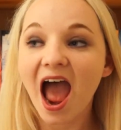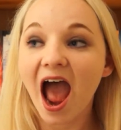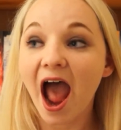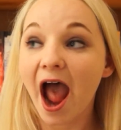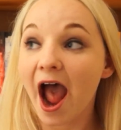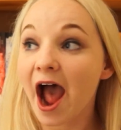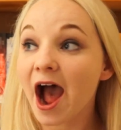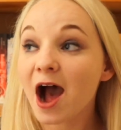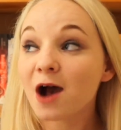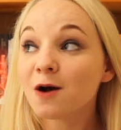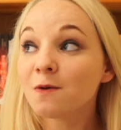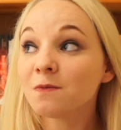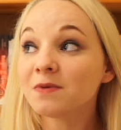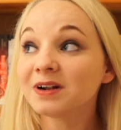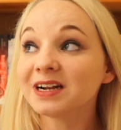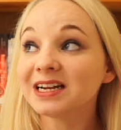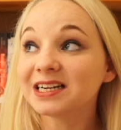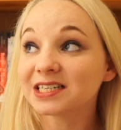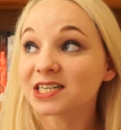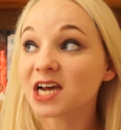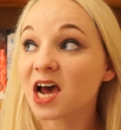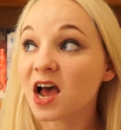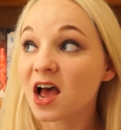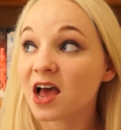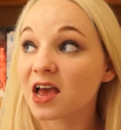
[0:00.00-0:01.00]
How many
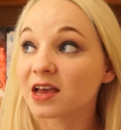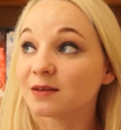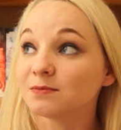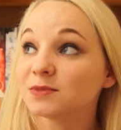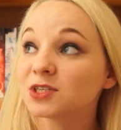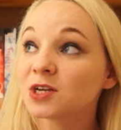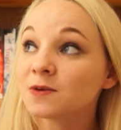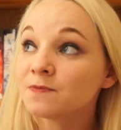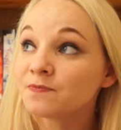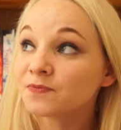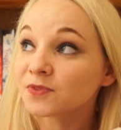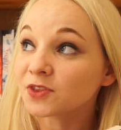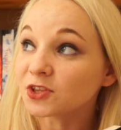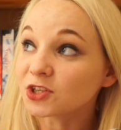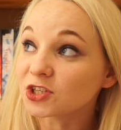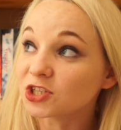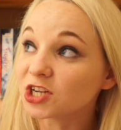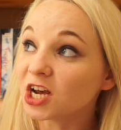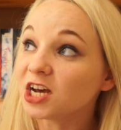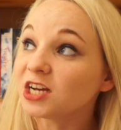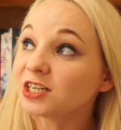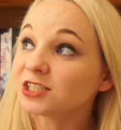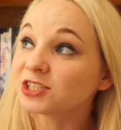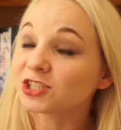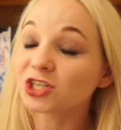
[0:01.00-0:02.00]
times
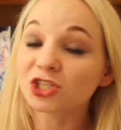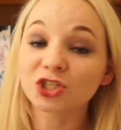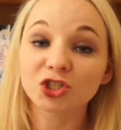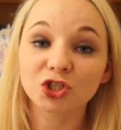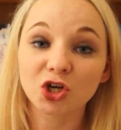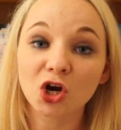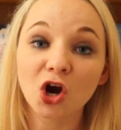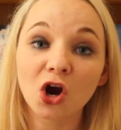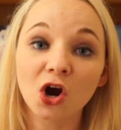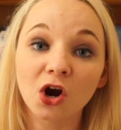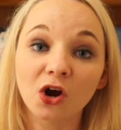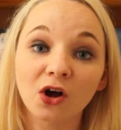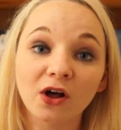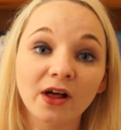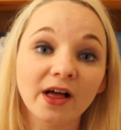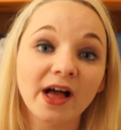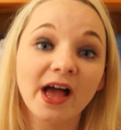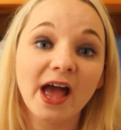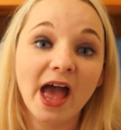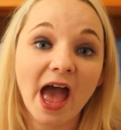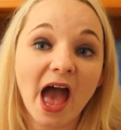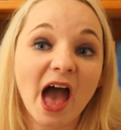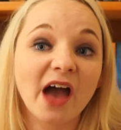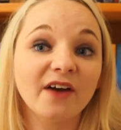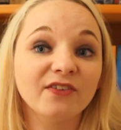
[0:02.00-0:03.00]
does this girl
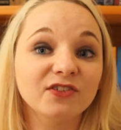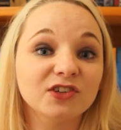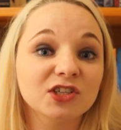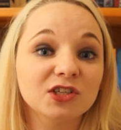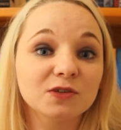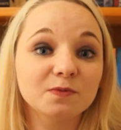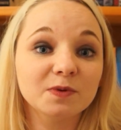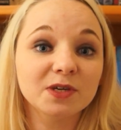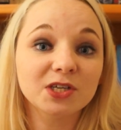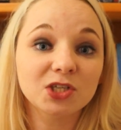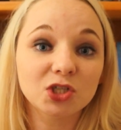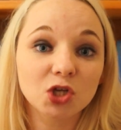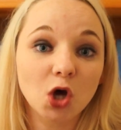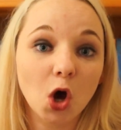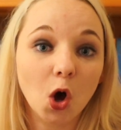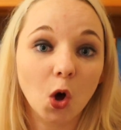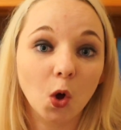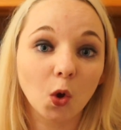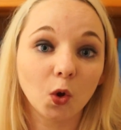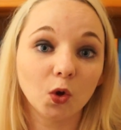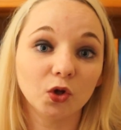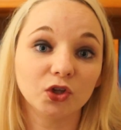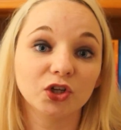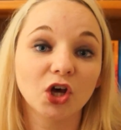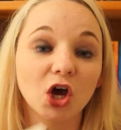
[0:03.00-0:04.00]
have to be
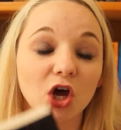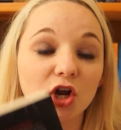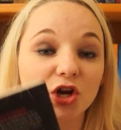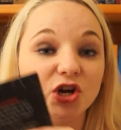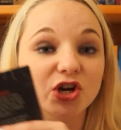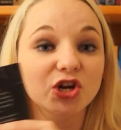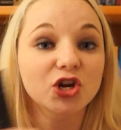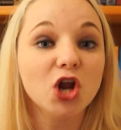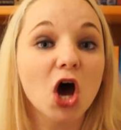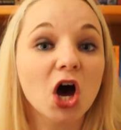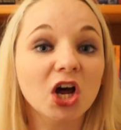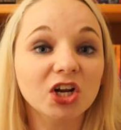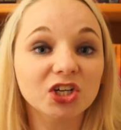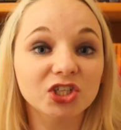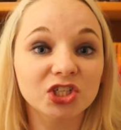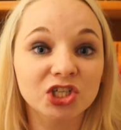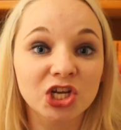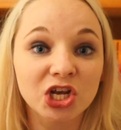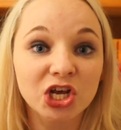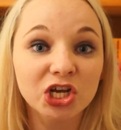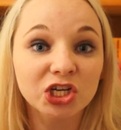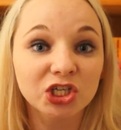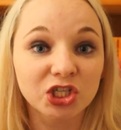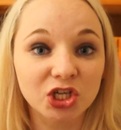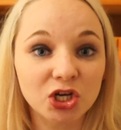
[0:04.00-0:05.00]
told not
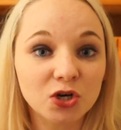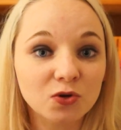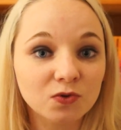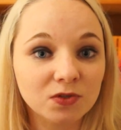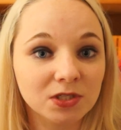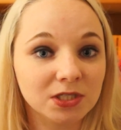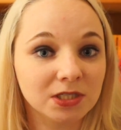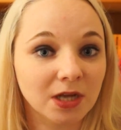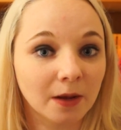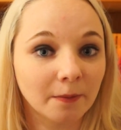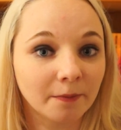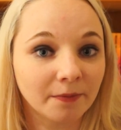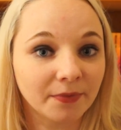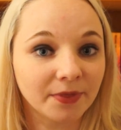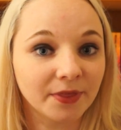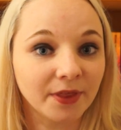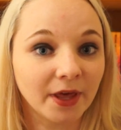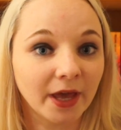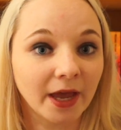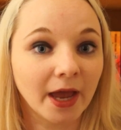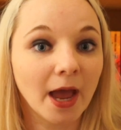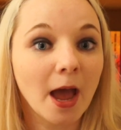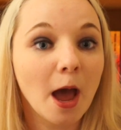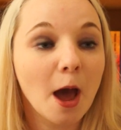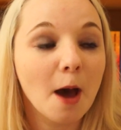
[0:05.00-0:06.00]
to do
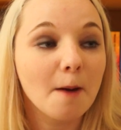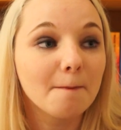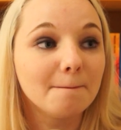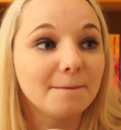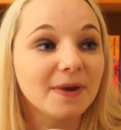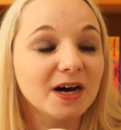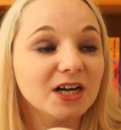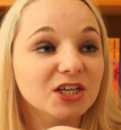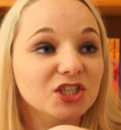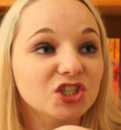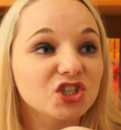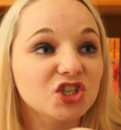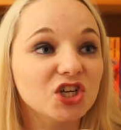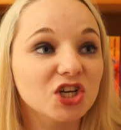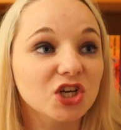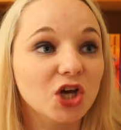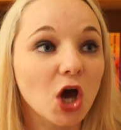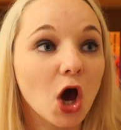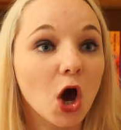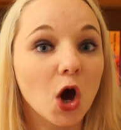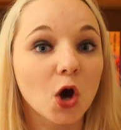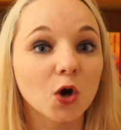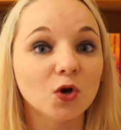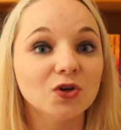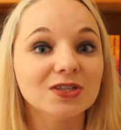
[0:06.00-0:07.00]
something, but she
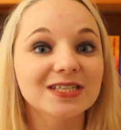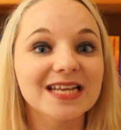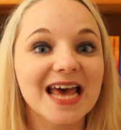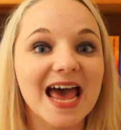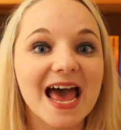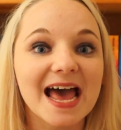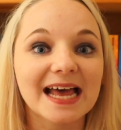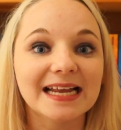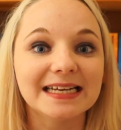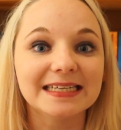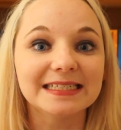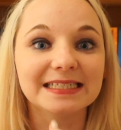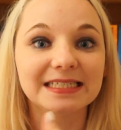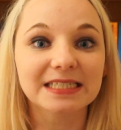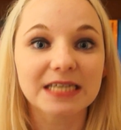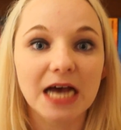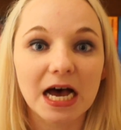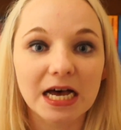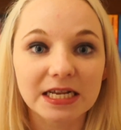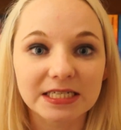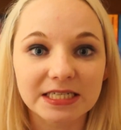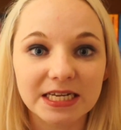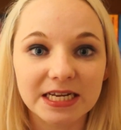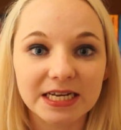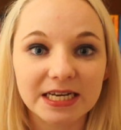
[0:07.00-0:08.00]
goes and
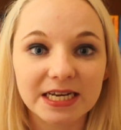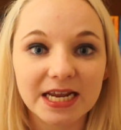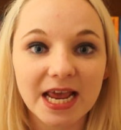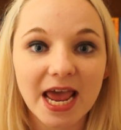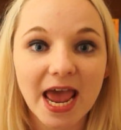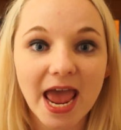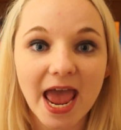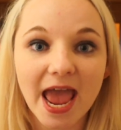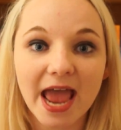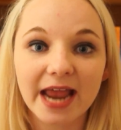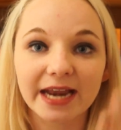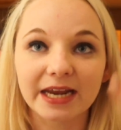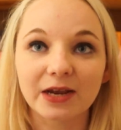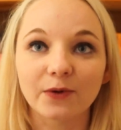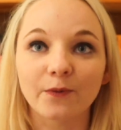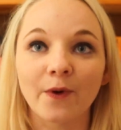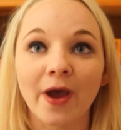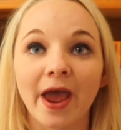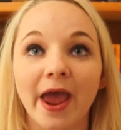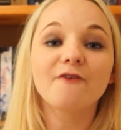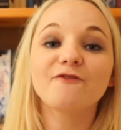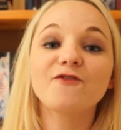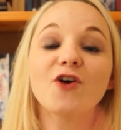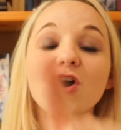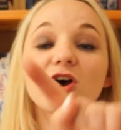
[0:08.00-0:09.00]
does it
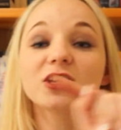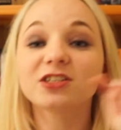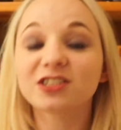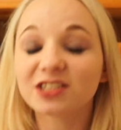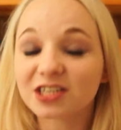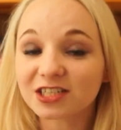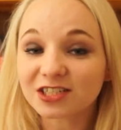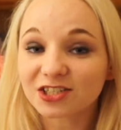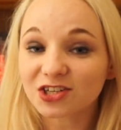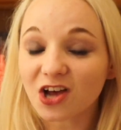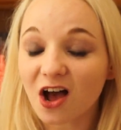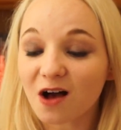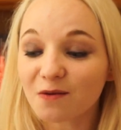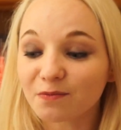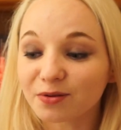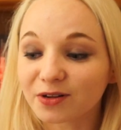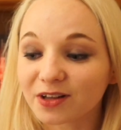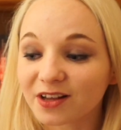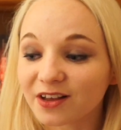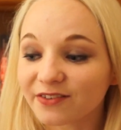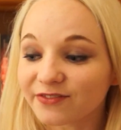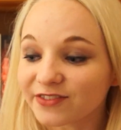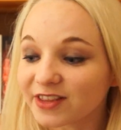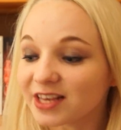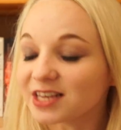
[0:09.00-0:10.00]
anyway? First example
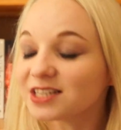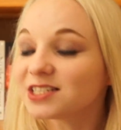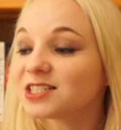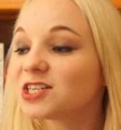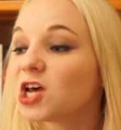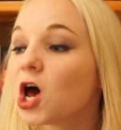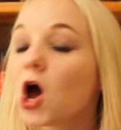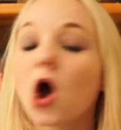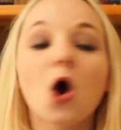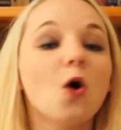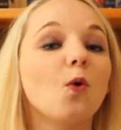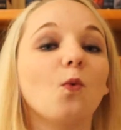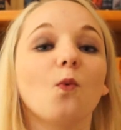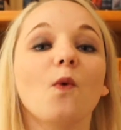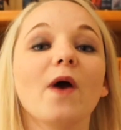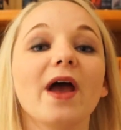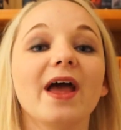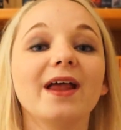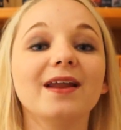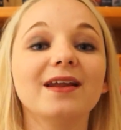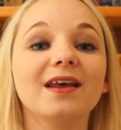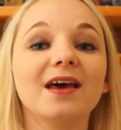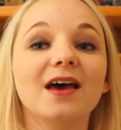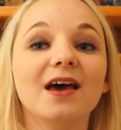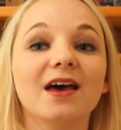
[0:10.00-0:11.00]
of this,
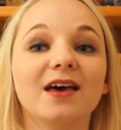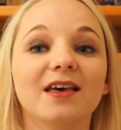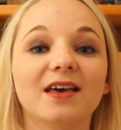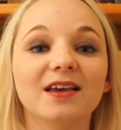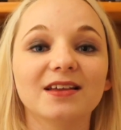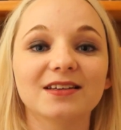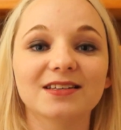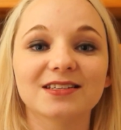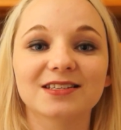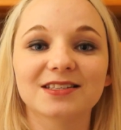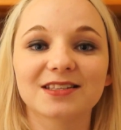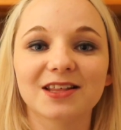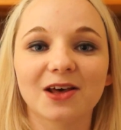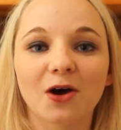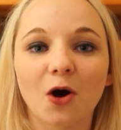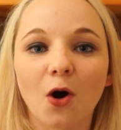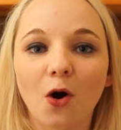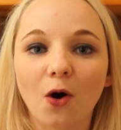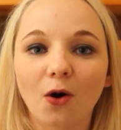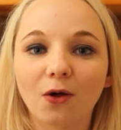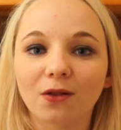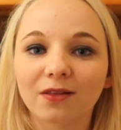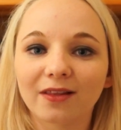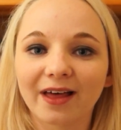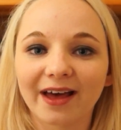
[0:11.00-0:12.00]
when it's the
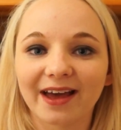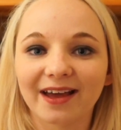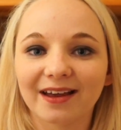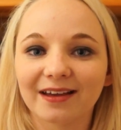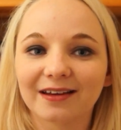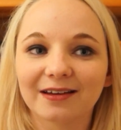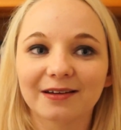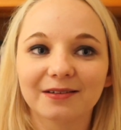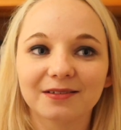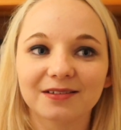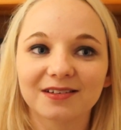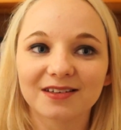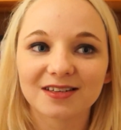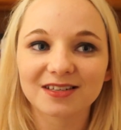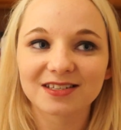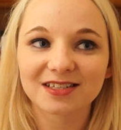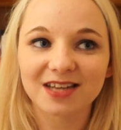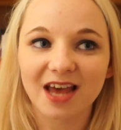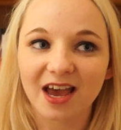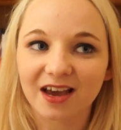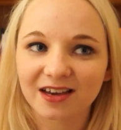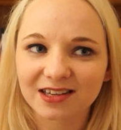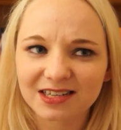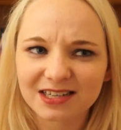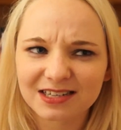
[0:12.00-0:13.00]
whole like
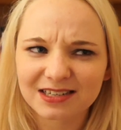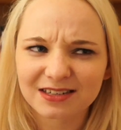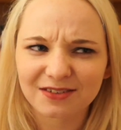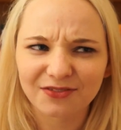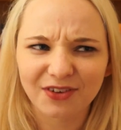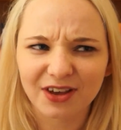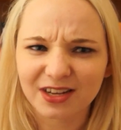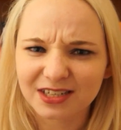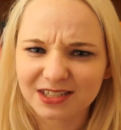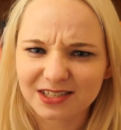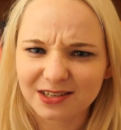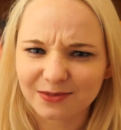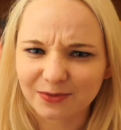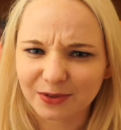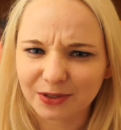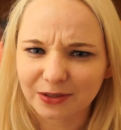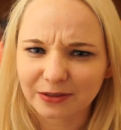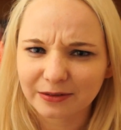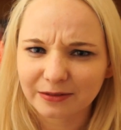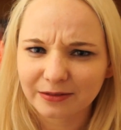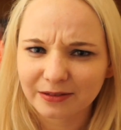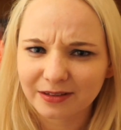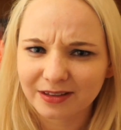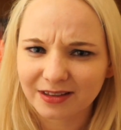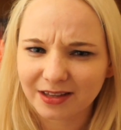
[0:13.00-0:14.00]
sex
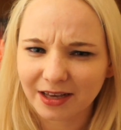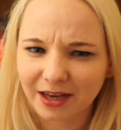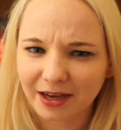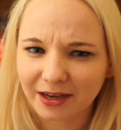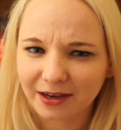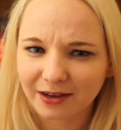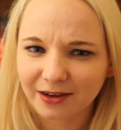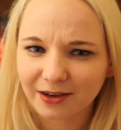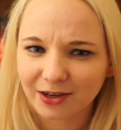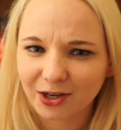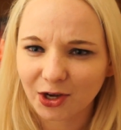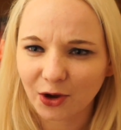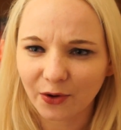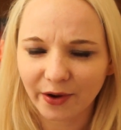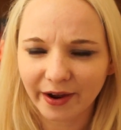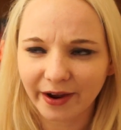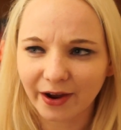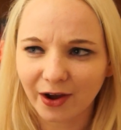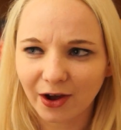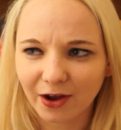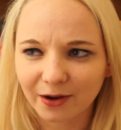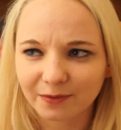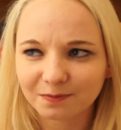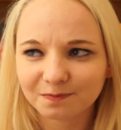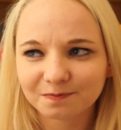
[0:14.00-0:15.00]
festival thing going
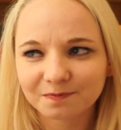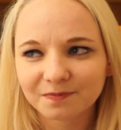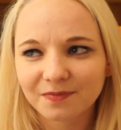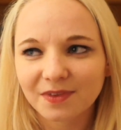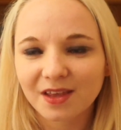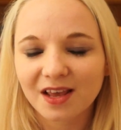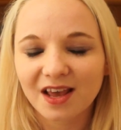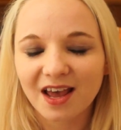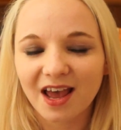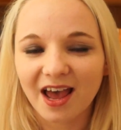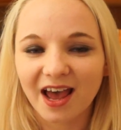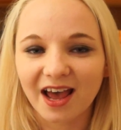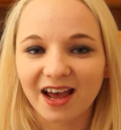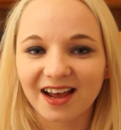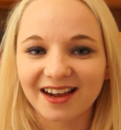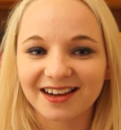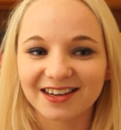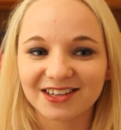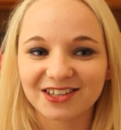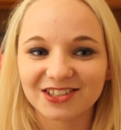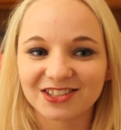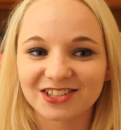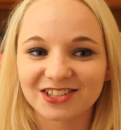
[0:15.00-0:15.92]
on, and